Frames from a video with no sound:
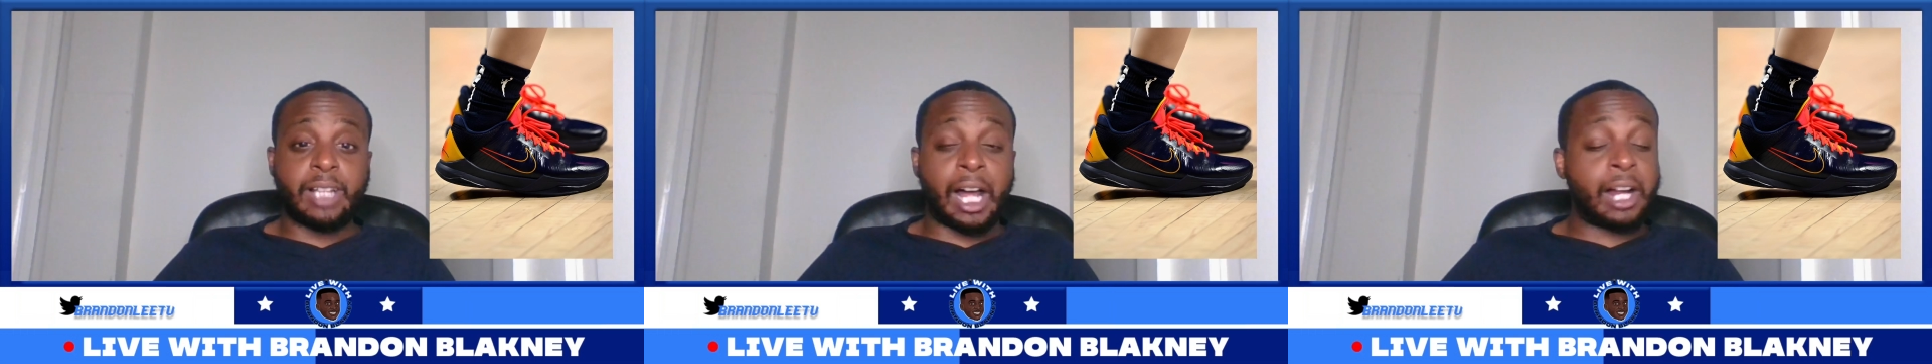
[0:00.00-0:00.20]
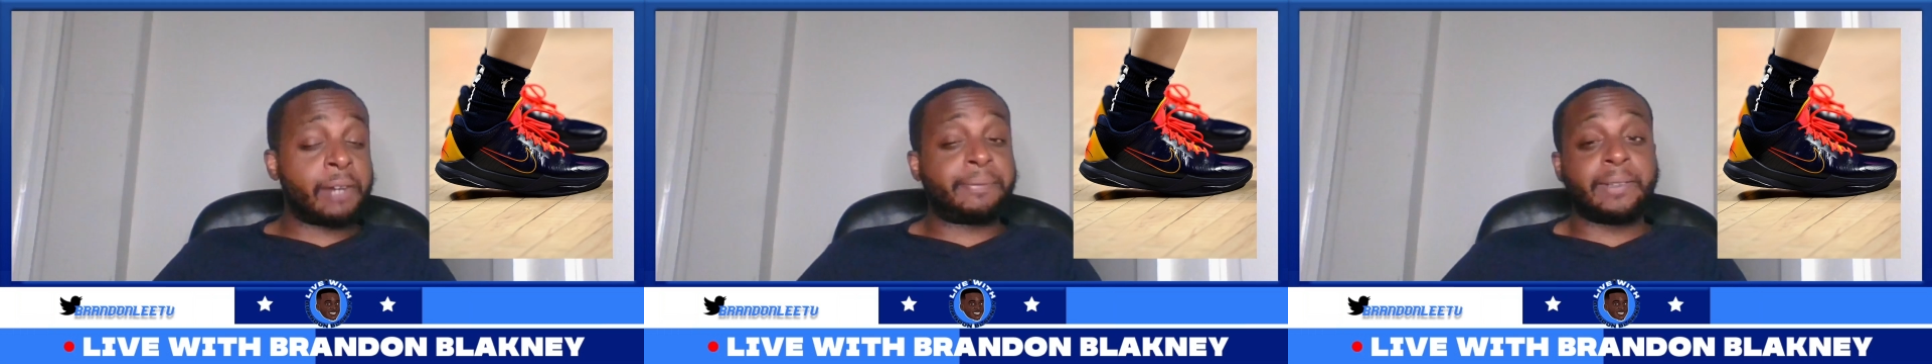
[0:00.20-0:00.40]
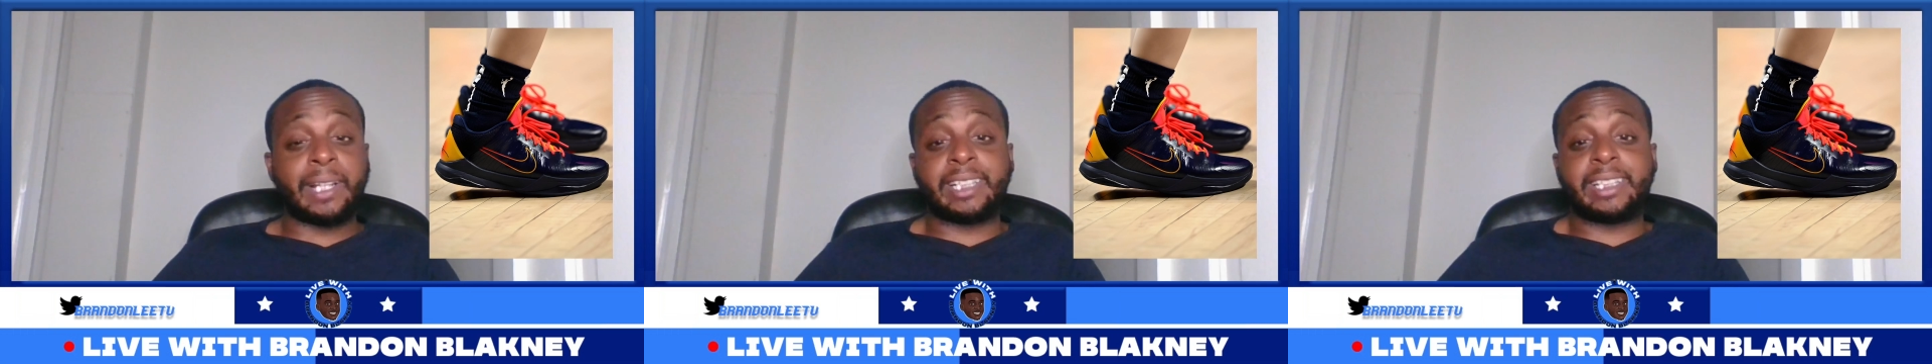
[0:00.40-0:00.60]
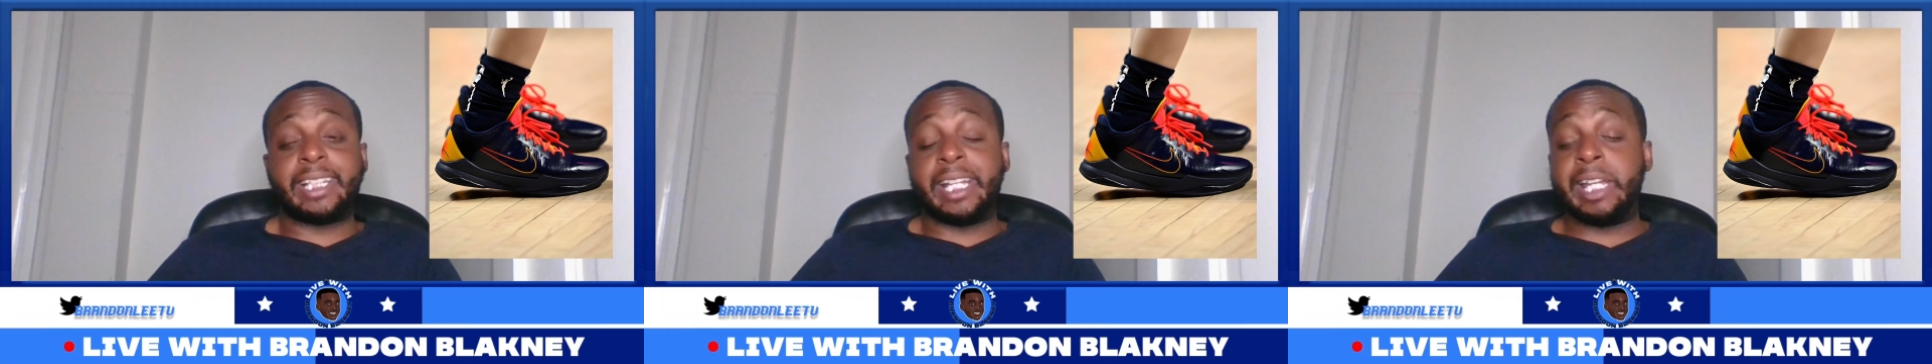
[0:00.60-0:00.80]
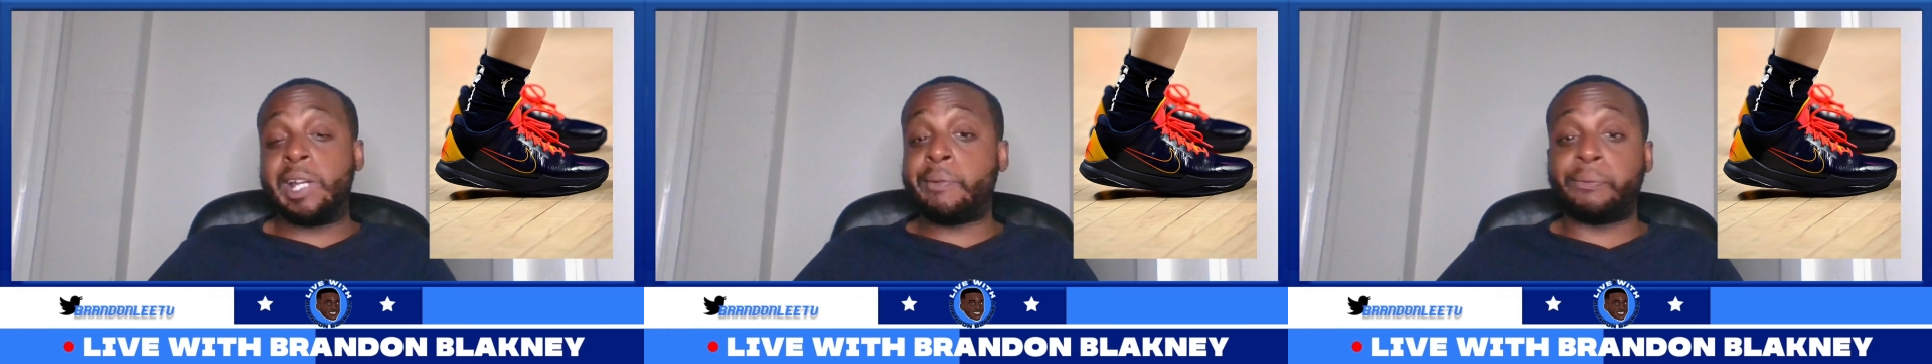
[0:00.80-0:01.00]
I feel like
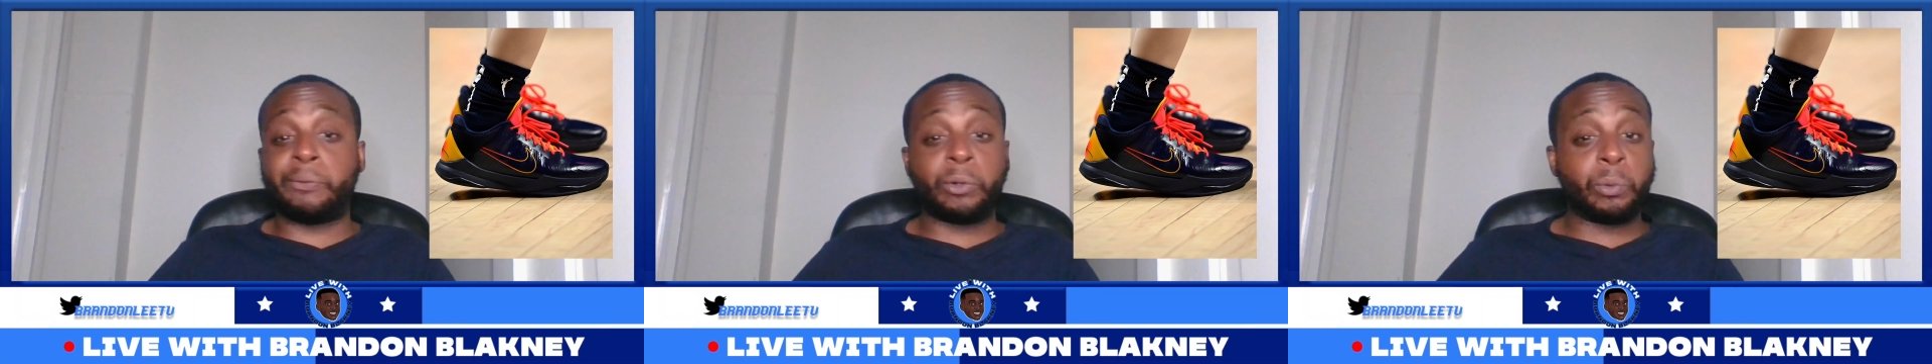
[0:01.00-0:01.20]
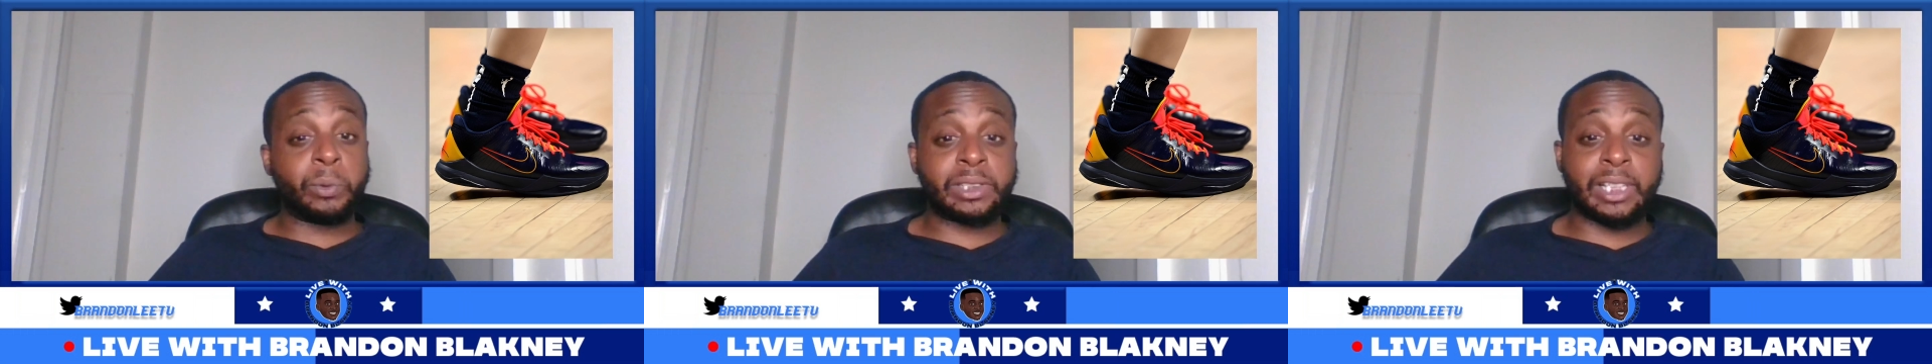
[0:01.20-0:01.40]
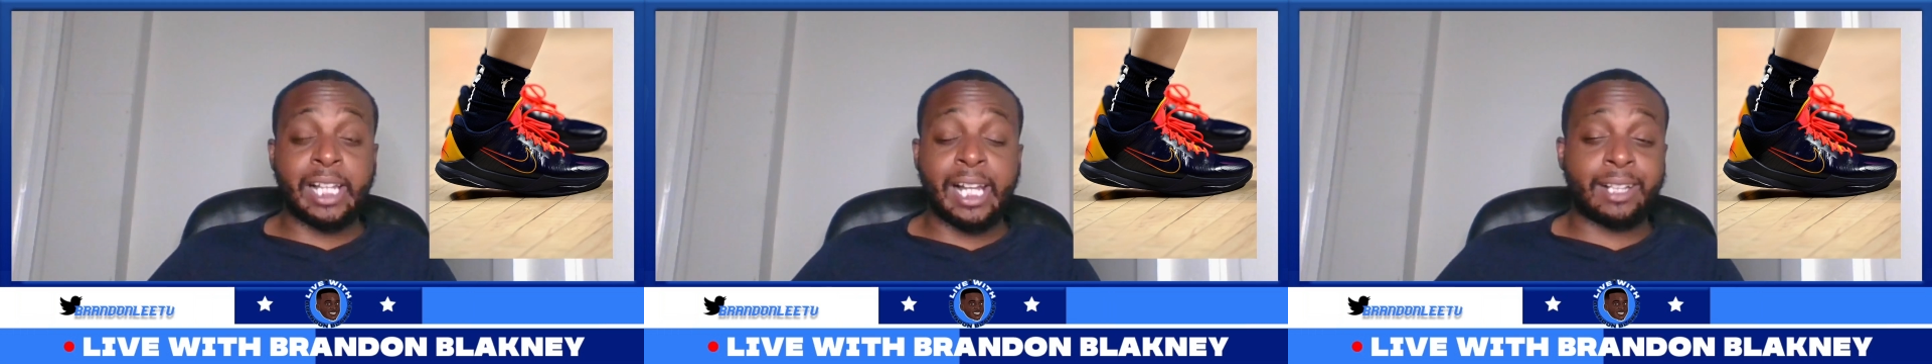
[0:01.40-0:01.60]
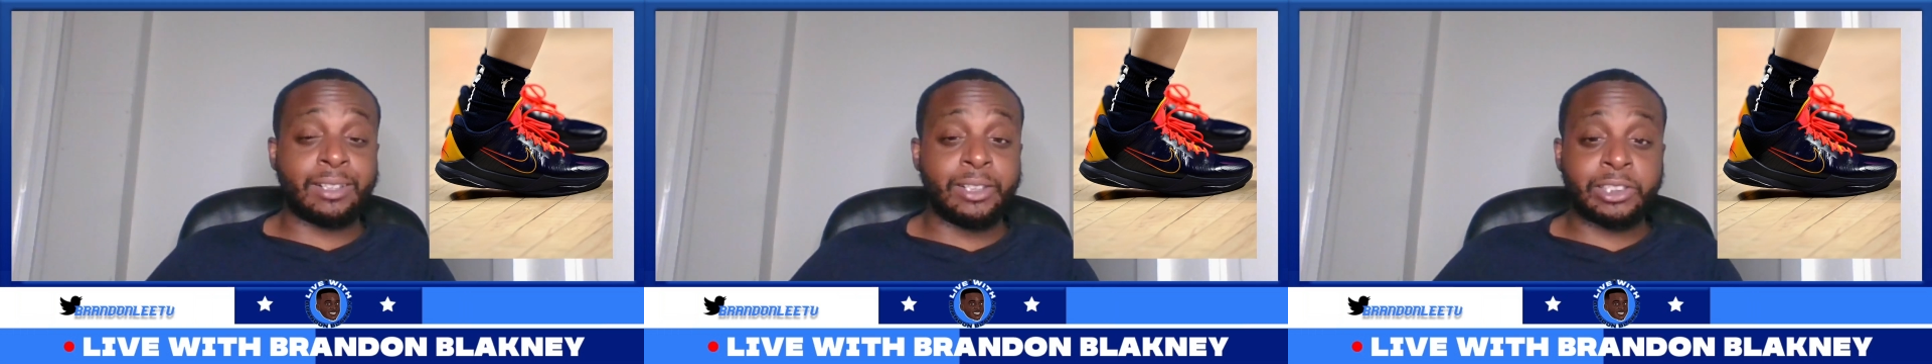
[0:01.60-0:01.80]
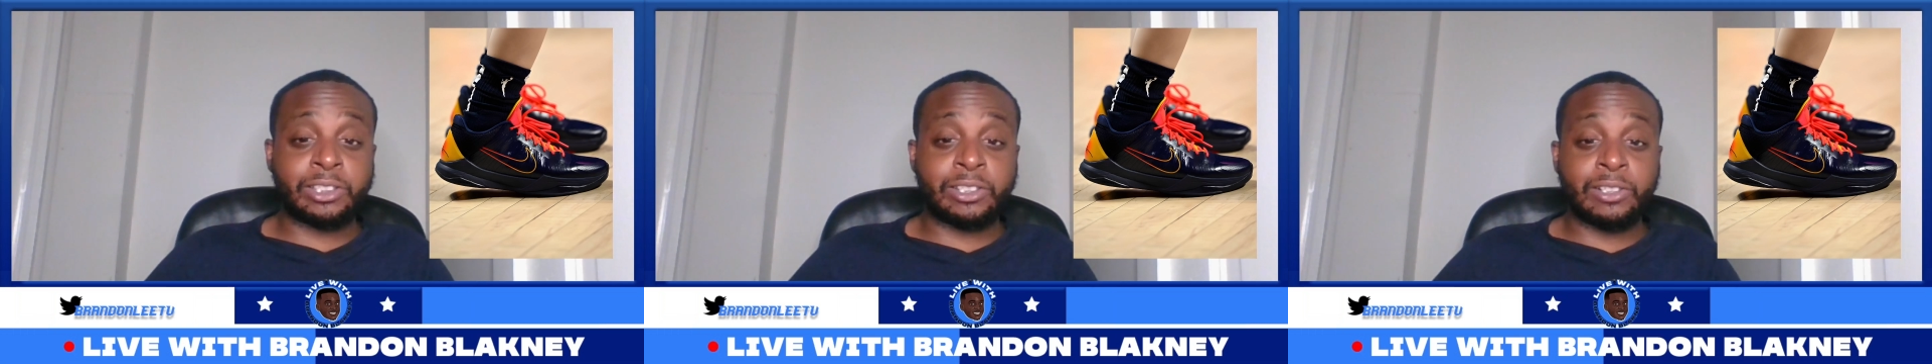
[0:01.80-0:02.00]
the effort was
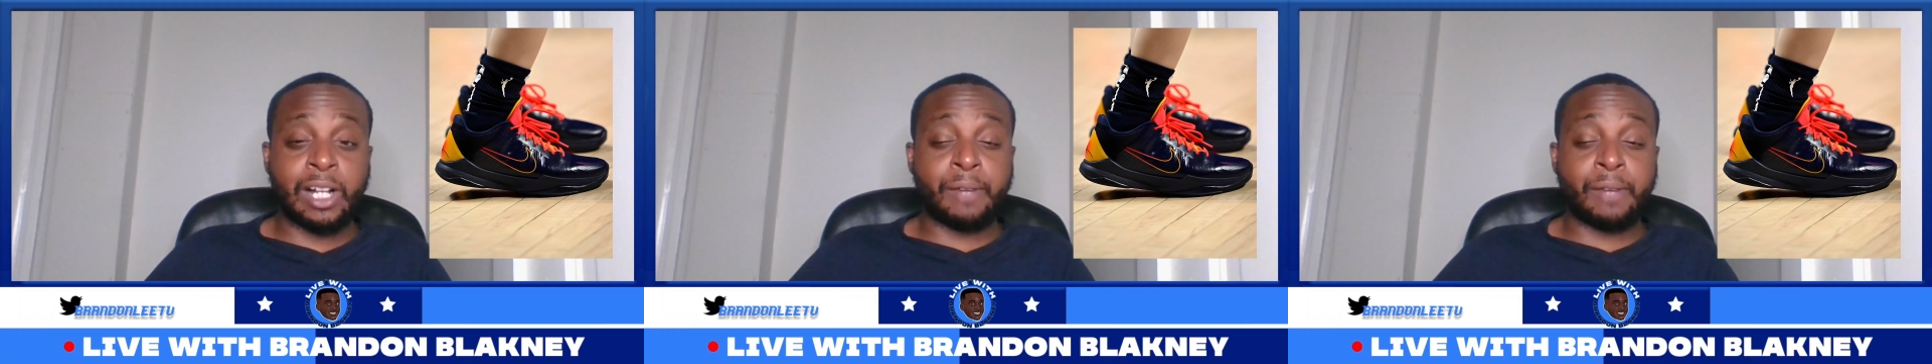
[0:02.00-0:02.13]
lackluster.